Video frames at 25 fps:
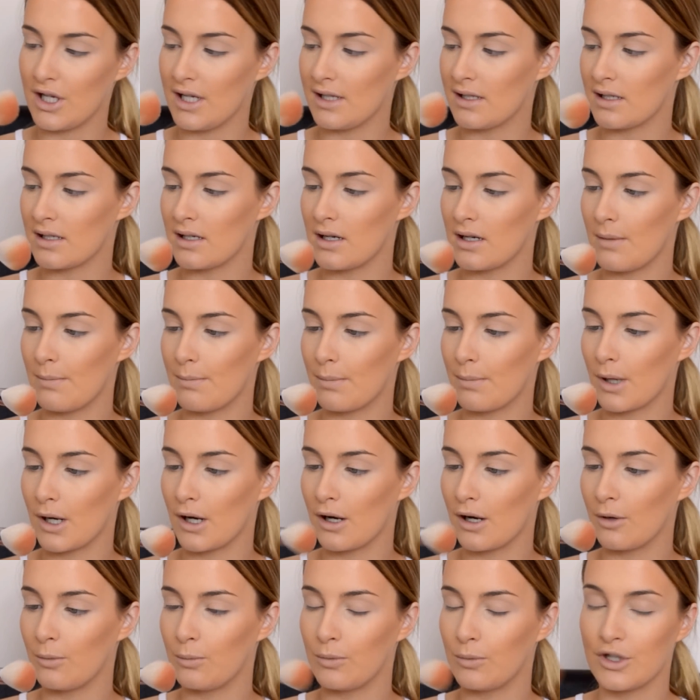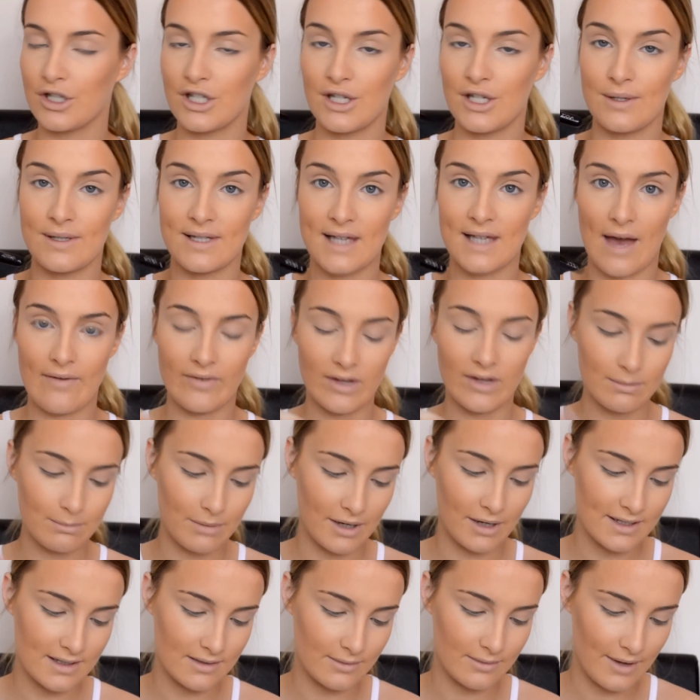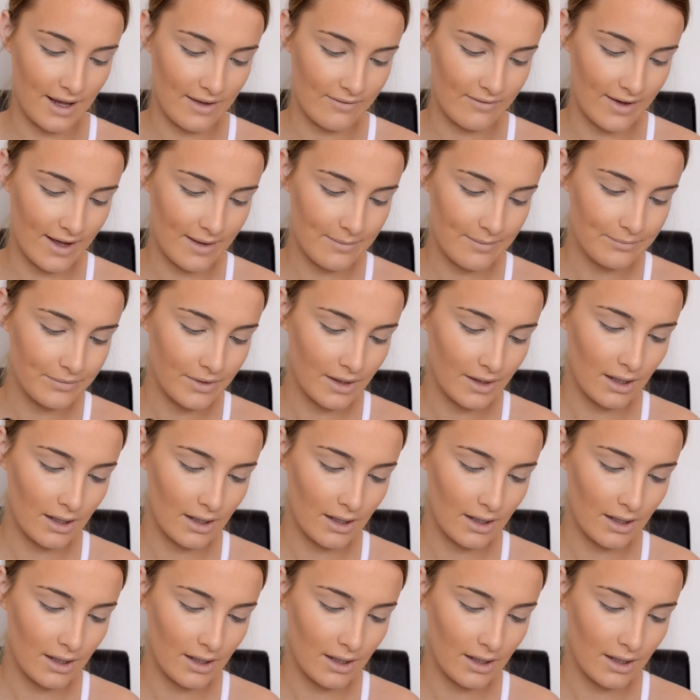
It's number 127 by Zoeva.